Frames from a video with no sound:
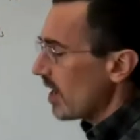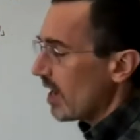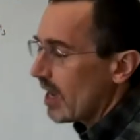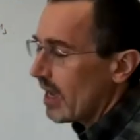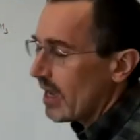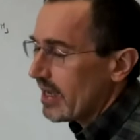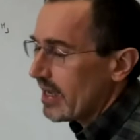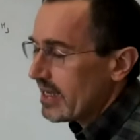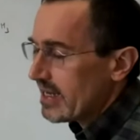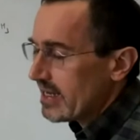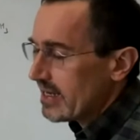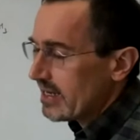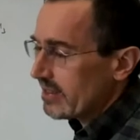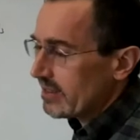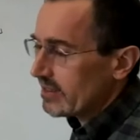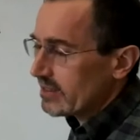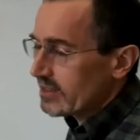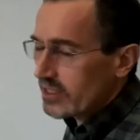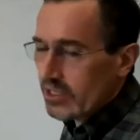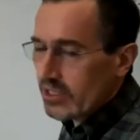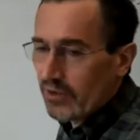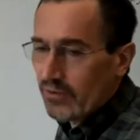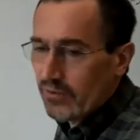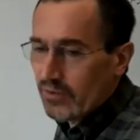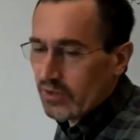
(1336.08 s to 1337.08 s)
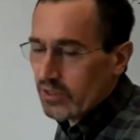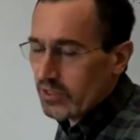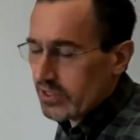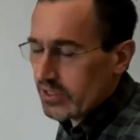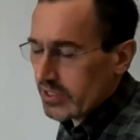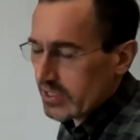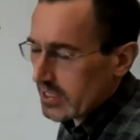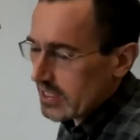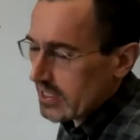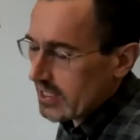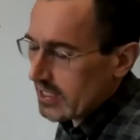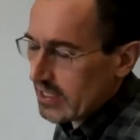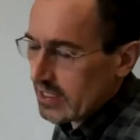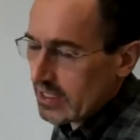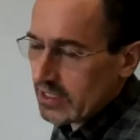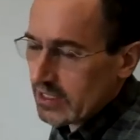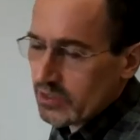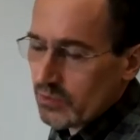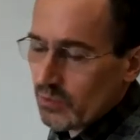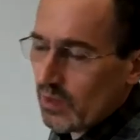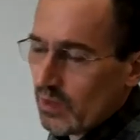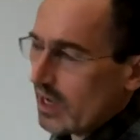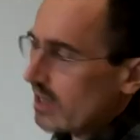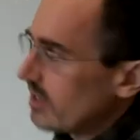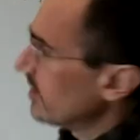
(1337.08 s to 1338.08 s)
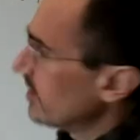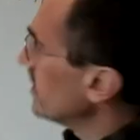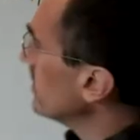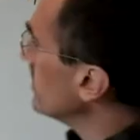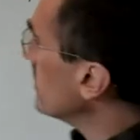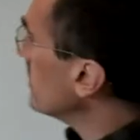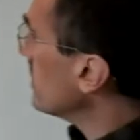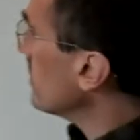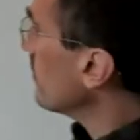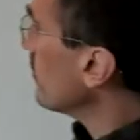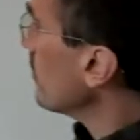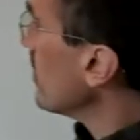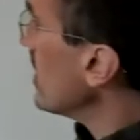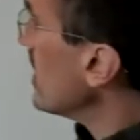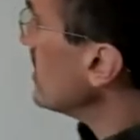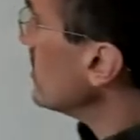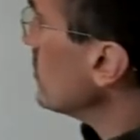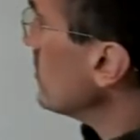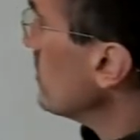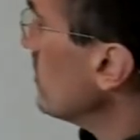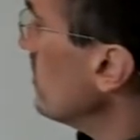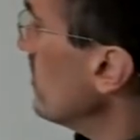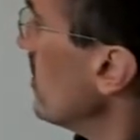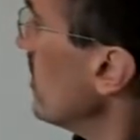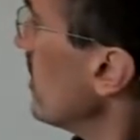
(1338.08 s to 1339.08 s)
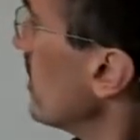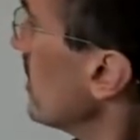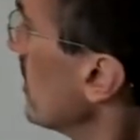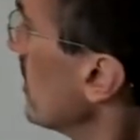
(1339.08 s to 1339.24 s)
uh, in Silverstein as well as the Pretsch book.